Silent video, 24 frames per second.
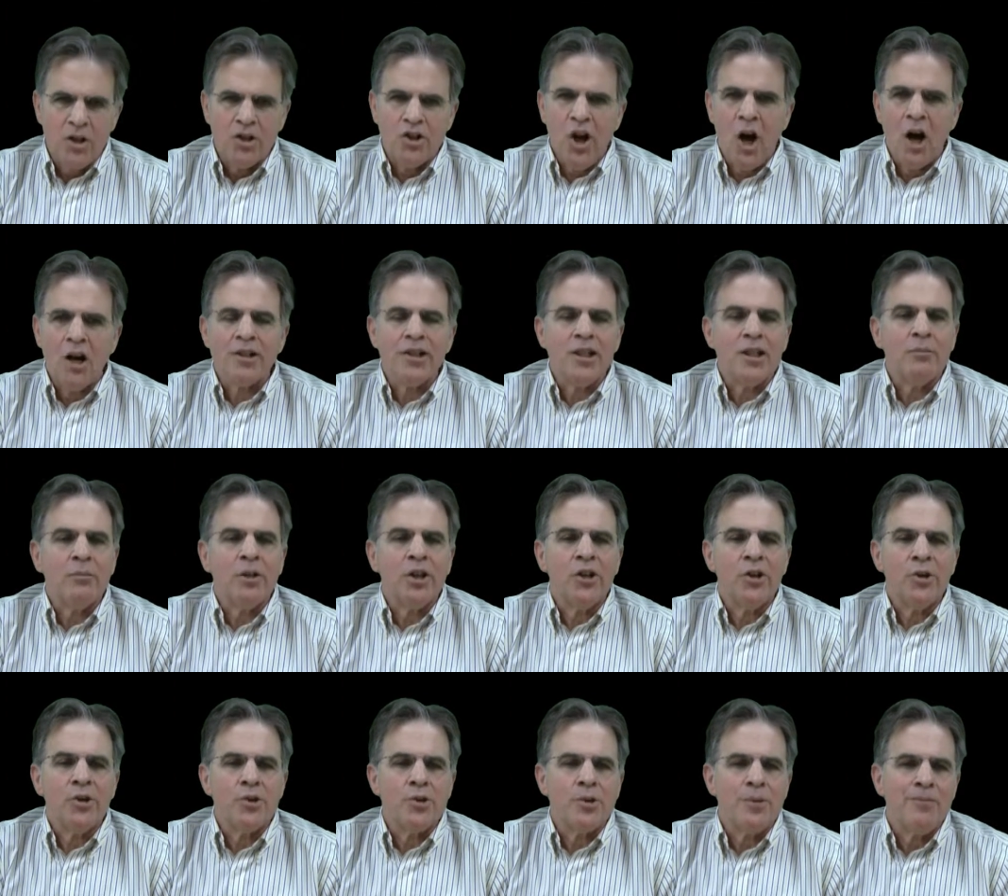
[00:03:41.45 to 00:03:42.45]
Dog team
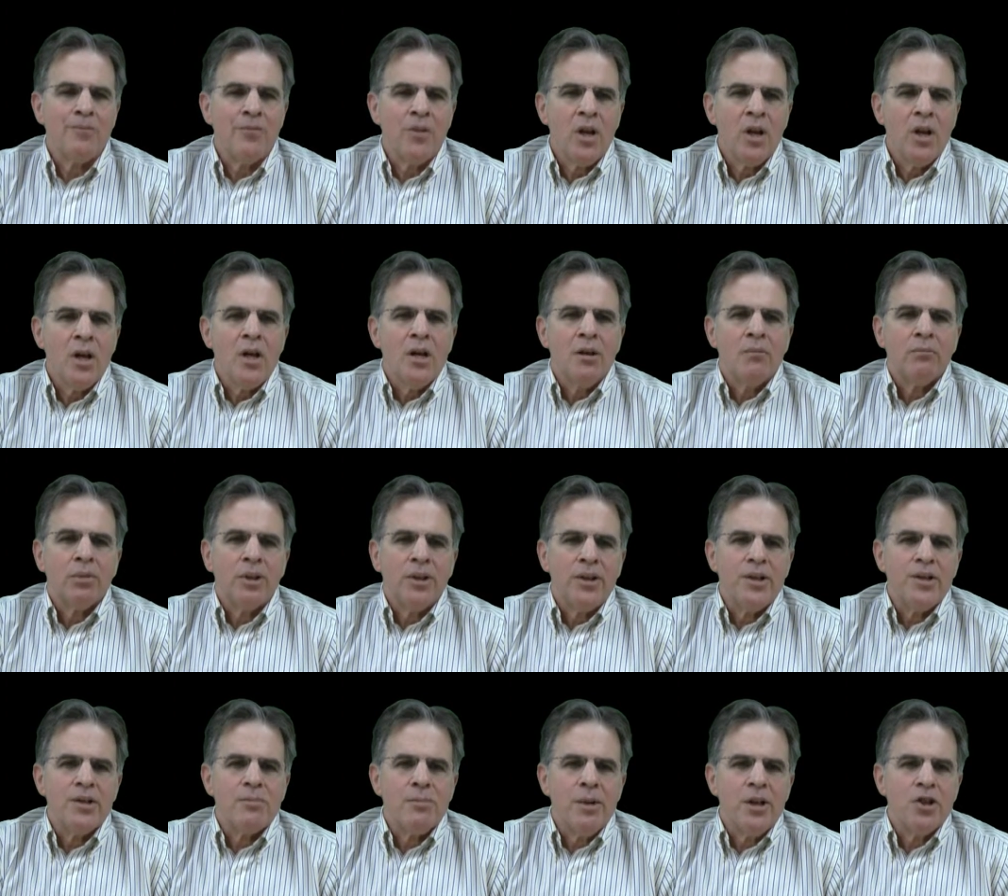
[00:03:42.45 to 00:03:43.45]
leaders,
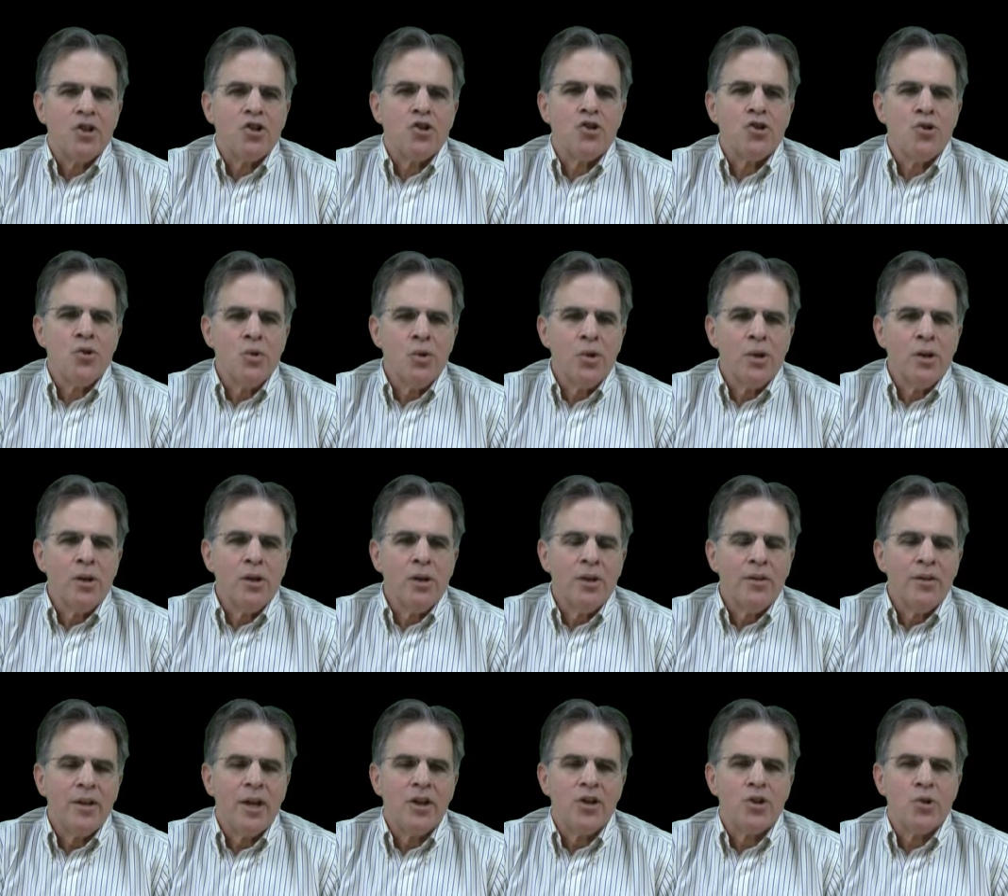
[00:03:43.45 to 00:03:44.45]
Please make sure
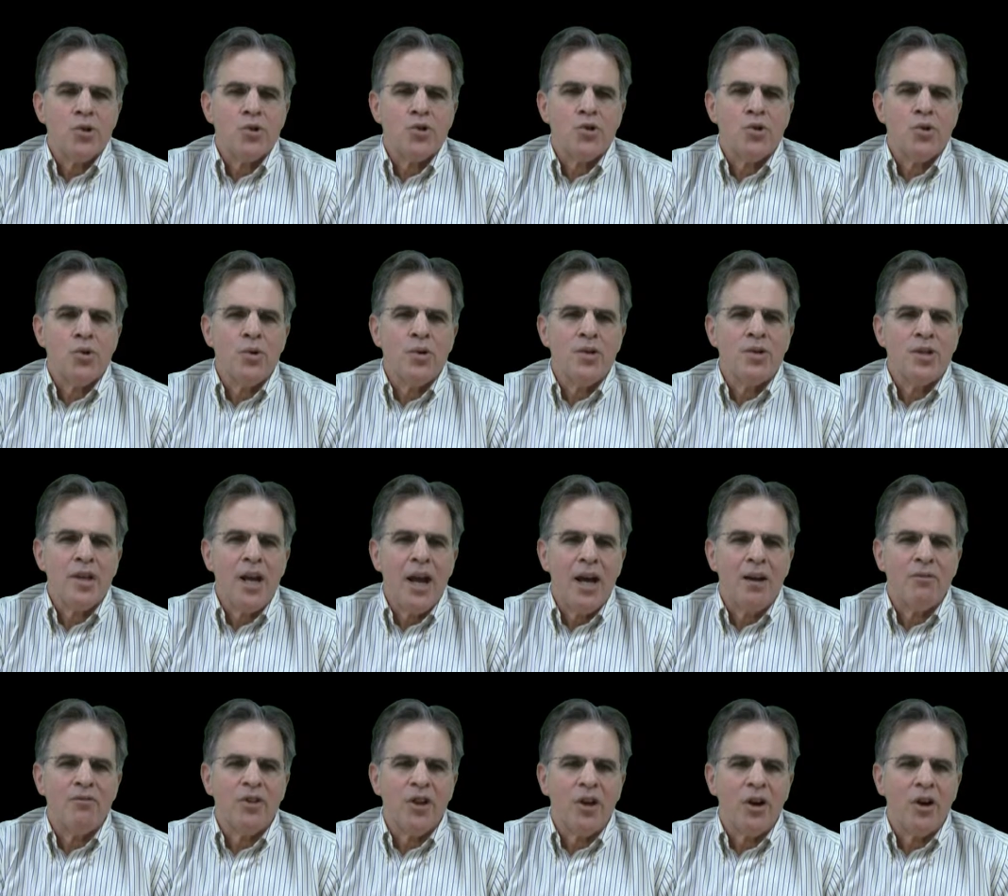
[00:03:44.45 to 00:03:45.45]
that your students
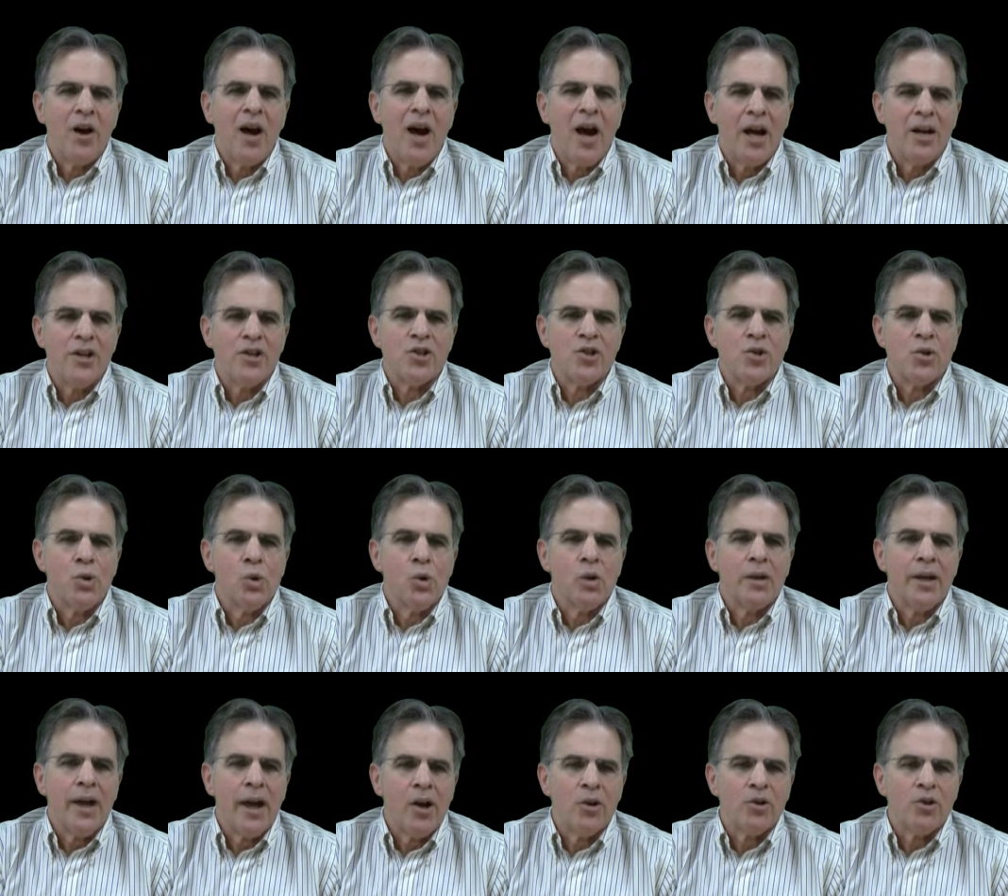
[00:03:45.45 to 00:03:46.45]
have their high school
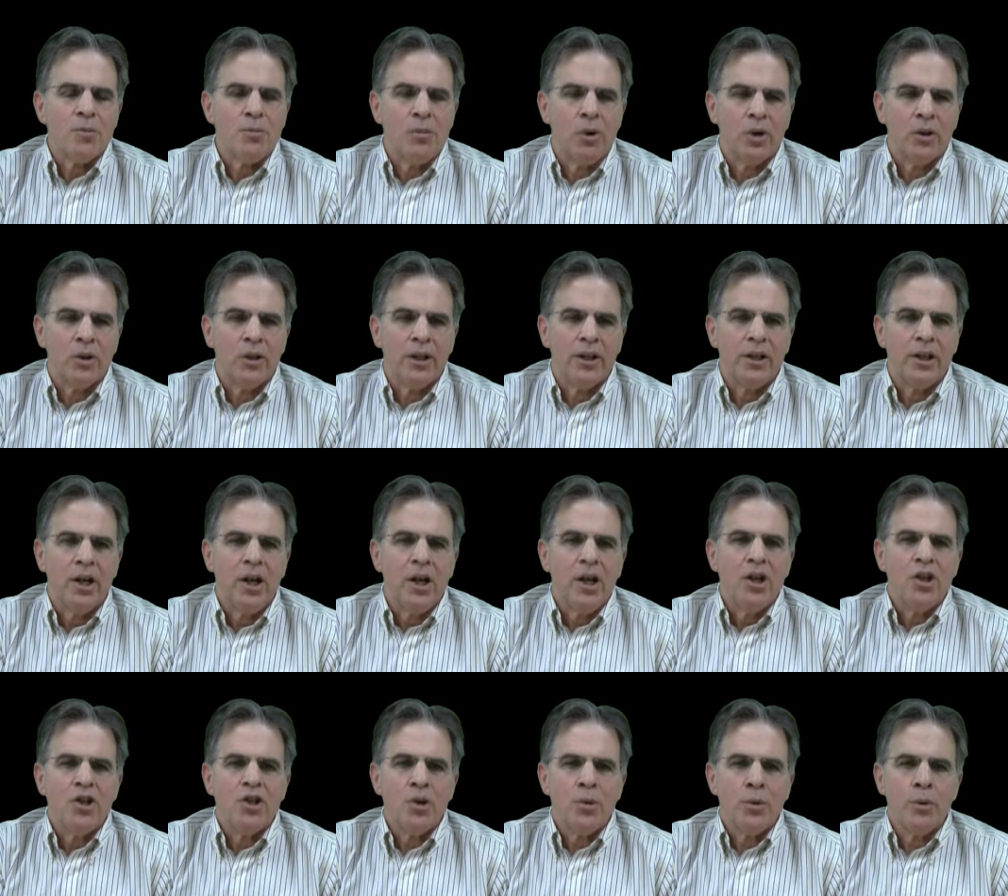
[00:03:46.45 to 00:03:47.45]
counts booklet
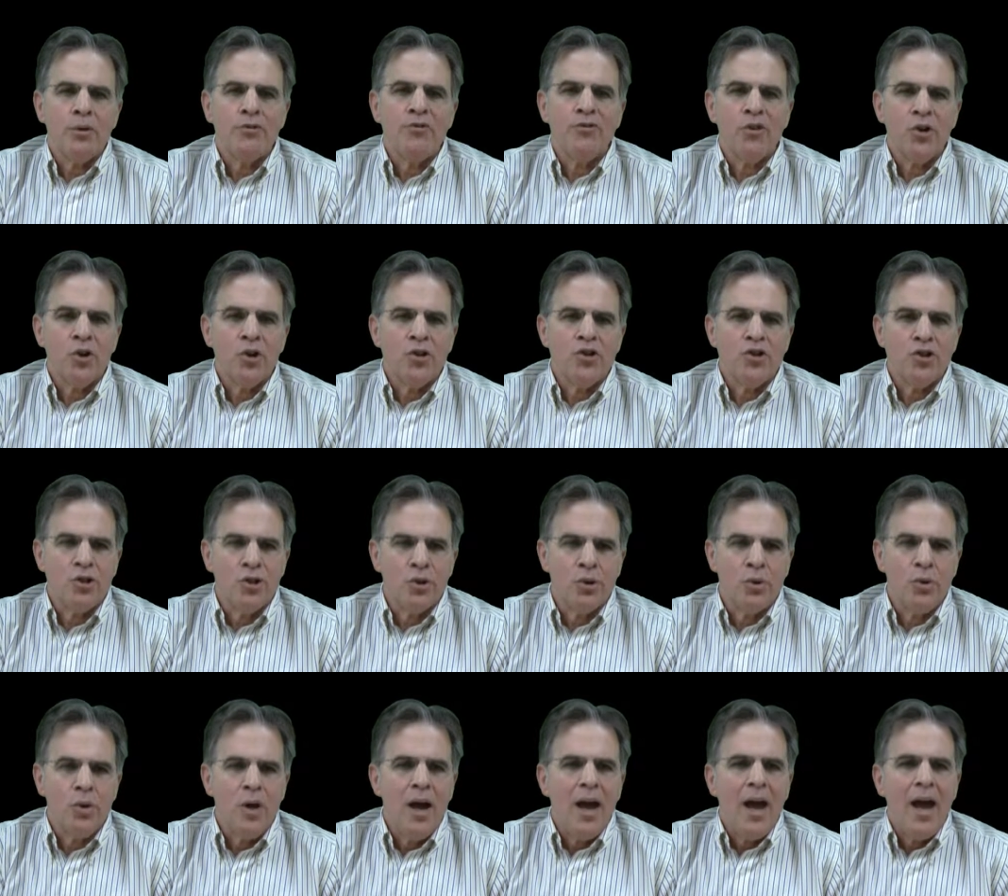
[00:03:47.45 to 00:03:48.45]
to refer
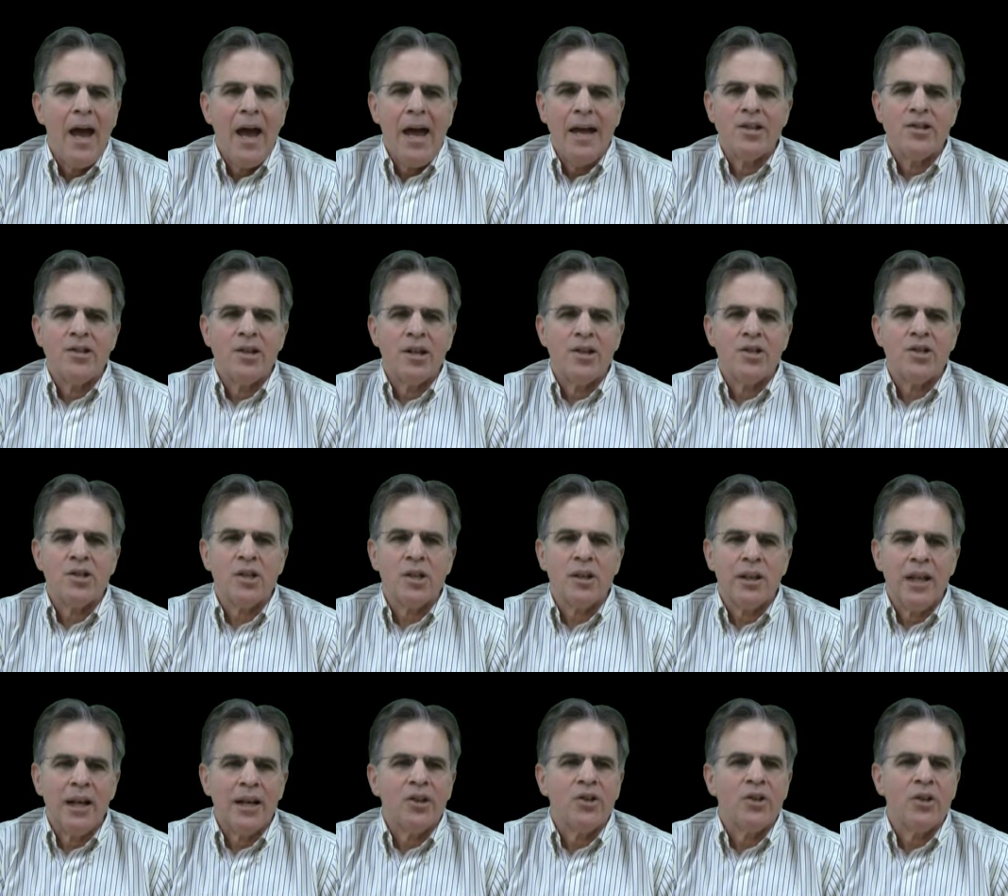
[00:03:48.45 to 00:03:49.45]
to as they
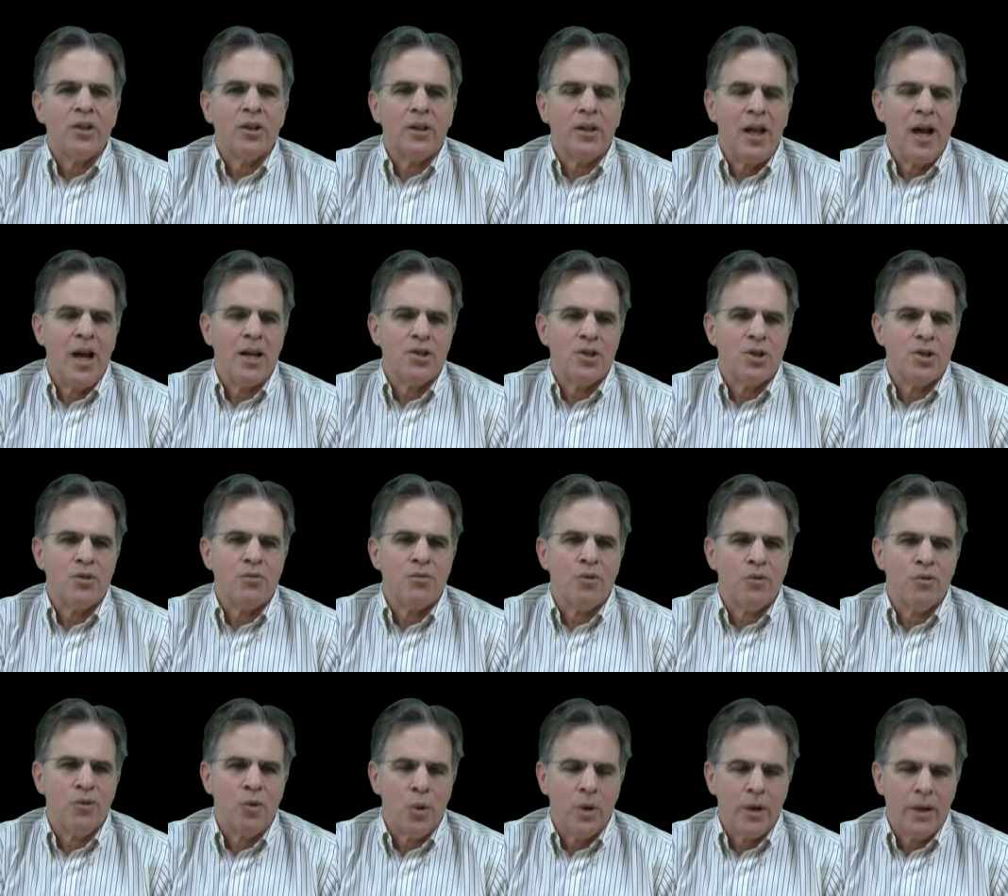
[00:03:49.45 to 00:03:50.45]
select their classes
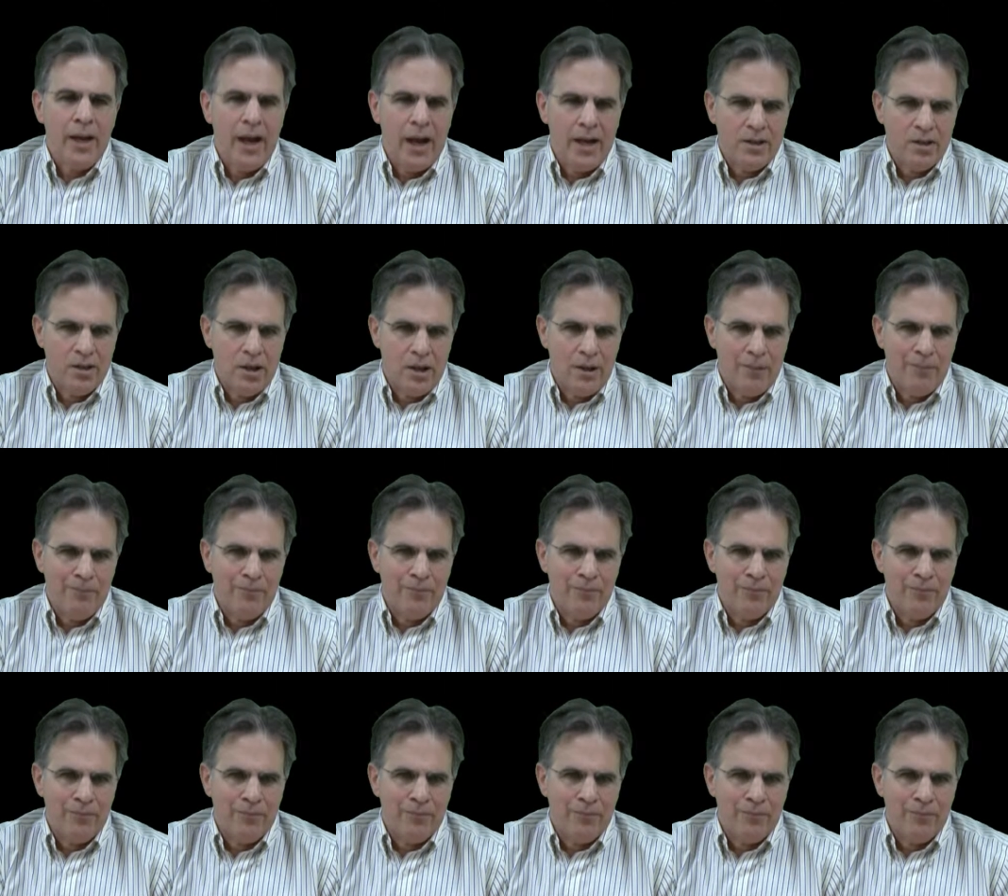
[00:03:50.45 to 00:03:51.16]
for forecasting.